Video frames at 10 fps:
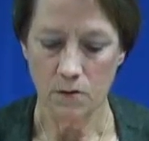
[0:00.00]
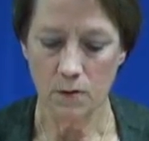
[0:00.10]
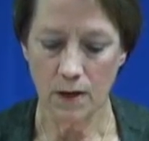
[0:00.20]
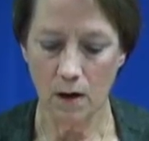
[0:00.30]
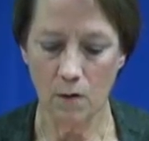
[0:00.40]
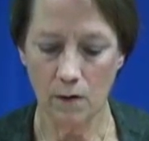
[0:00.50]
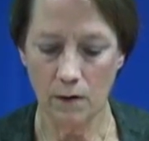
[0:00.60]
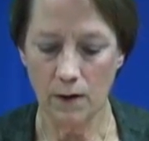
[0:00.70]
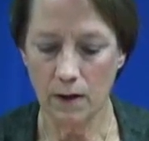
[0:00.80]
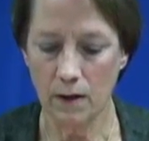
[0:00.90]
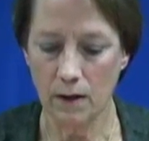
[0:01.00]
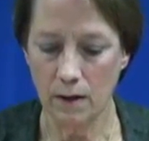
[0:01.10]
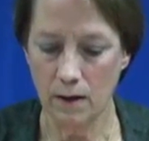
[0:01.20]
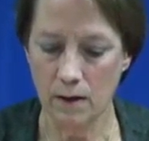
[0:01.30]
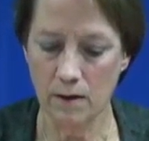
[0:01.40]
So now,
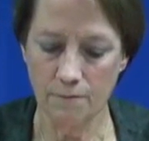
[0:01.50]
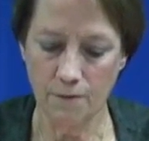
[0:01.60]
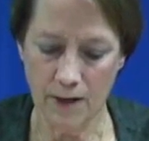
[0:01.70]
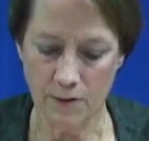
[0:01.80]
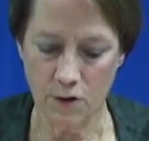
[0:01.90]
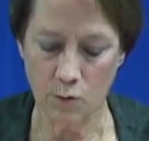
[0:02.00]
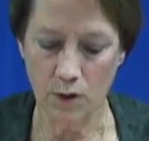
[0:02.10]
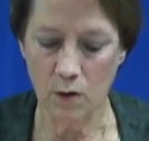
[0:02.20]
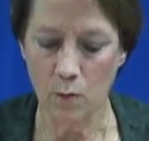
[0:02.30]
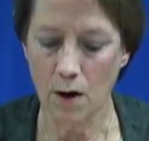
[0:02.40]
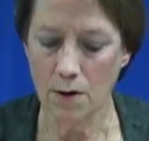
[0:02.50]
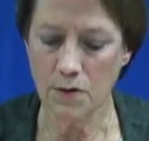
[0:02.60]
in phase 3, we